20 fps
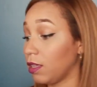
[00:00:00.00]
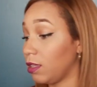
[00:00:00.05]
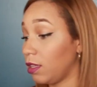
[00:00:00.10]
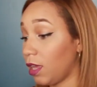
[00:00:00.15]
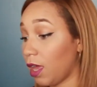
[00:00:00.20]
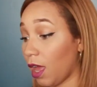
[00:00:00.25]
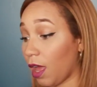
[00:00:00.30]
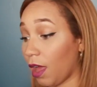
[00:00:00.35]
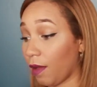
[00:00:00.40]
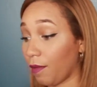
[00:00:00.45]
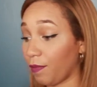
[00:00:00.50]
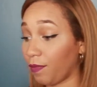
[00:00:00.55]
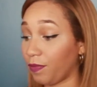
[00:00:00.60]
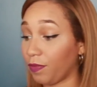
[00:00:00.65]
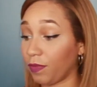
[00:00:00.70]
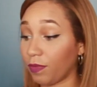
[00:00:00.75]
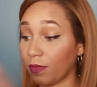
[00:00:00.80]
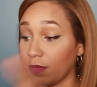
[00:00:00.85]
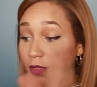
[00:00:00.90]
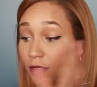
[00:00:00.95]
yeah,
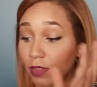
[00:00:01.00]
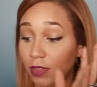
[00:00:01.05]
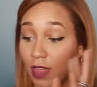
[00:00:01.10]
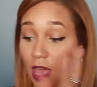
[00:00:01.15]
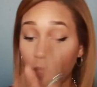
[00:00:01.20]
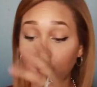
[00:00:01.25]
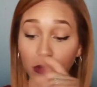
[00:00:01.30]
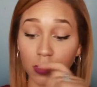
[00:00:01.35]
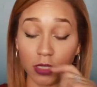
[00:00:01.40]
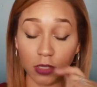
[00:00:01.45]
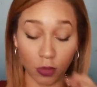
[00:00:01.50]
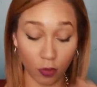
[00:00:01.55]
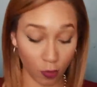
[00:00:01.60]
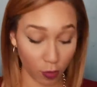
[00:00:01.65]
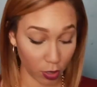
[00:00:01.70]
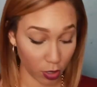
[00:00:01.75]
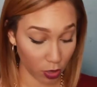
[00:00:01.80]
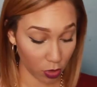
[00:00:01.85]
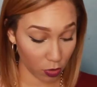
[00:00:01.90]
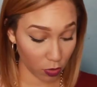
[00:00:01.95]
that was the
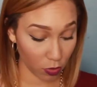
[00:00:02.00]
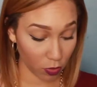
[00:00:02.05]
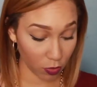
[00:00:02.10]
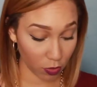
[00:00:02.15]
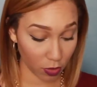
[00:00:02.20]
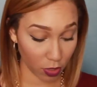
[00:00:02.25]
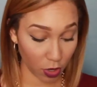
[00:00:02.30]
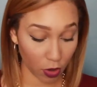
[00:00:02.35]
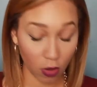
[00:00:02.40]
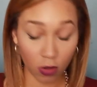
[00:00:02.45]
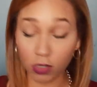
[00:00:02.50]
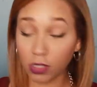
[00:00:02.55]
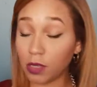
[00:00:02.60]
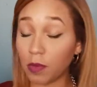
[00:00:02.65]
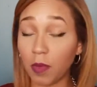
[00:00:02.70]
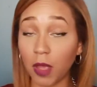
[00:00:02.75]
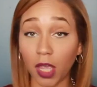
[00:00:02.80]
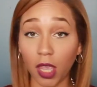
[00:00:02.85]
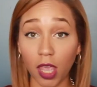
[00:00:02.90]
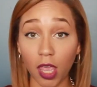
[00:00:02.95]

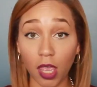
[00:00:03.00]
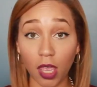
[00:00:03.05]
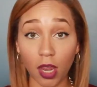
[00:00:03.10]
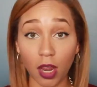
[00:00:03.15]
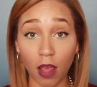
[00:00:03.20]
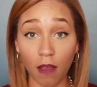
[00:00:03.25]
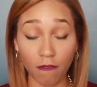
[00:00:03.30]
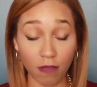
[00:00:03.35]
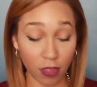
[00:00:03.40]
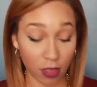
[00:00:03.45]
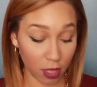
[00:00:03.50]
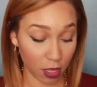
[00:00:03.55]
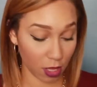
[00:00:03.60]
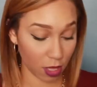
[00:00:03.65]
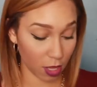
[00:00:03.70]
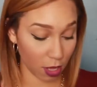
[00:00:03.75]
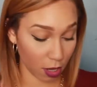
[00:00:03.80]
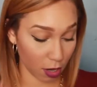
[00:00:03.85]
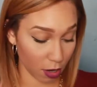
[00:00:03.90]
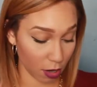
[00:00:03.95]
ultimate kit of the
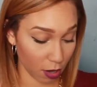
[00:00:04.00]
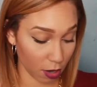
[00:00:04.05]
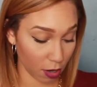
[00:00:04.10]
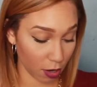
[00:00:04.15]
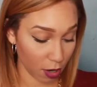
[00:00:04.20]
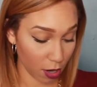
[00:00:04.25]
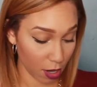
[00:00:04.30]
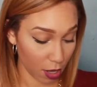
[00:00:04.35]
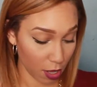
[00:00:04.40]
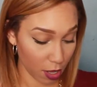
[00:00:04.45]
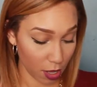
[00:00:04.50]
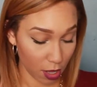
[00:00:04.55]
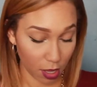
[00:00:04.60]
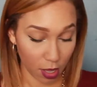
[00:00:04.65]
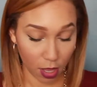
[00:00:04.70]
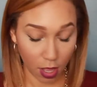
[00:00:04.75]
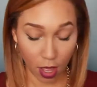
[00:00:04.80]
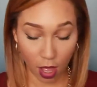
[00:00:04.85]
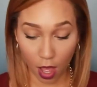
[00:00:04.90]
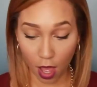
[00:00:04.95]
year.
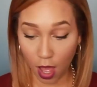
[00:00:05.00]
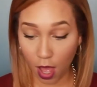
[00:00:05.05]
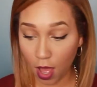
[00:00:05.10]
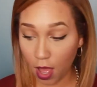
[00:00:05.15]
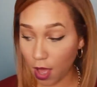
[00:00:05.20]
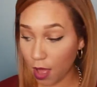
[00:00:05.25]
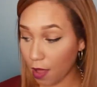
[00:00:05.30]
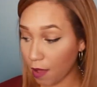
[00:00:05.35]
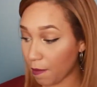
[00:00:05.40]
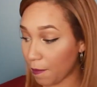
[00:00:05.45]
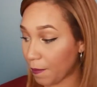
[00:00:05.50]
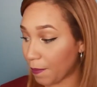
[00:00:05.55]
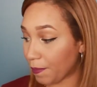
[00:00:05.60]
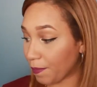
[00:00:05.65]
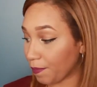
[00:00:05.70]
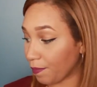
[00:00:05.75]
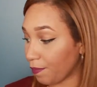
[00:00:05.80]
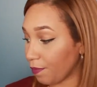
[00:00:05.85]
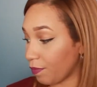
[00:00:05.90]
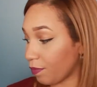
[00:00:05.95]

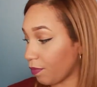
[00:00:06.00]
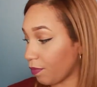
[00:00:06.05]
I